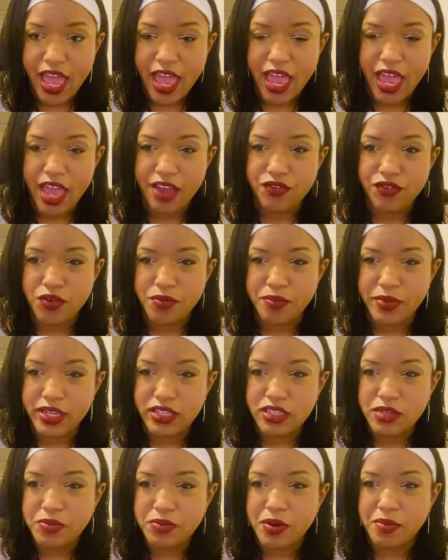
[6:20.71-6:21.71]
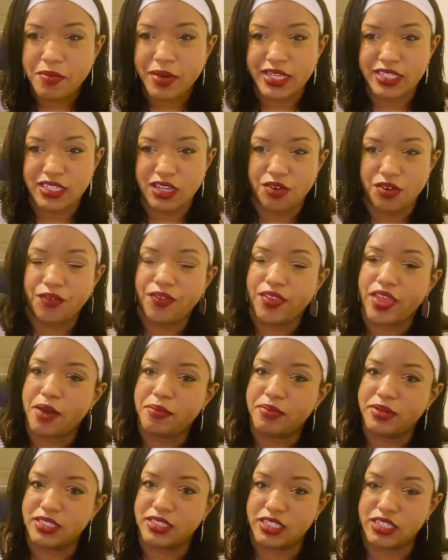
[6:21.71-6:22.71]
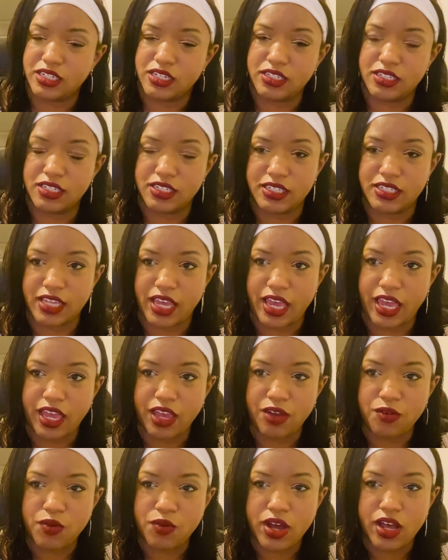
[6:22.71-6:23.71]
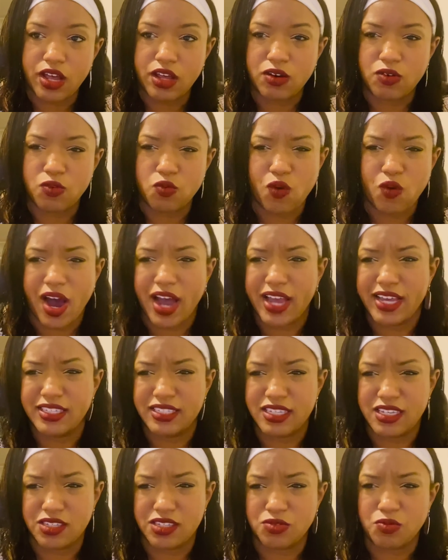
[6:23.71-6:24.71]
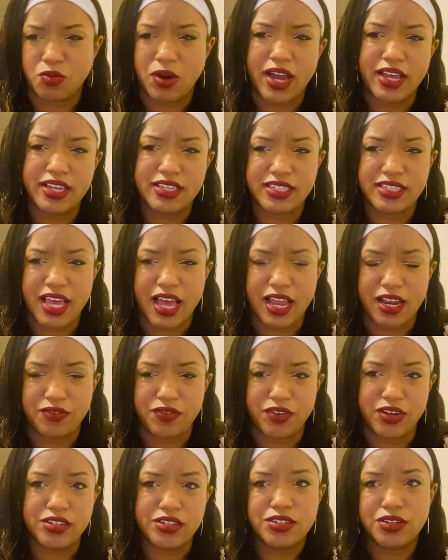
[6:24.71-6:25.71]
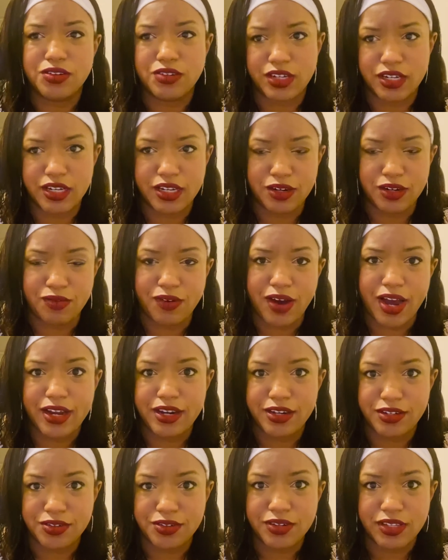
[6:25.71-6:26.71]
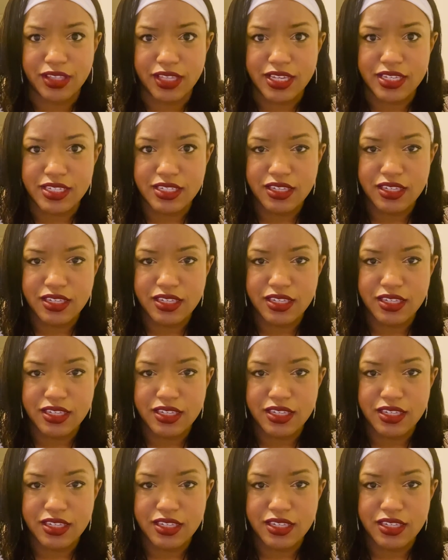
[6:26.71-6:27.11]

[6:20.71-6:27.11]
And for me to put myself in that position to say, well, why is this? Why is that? If you're so good, why are you doing this?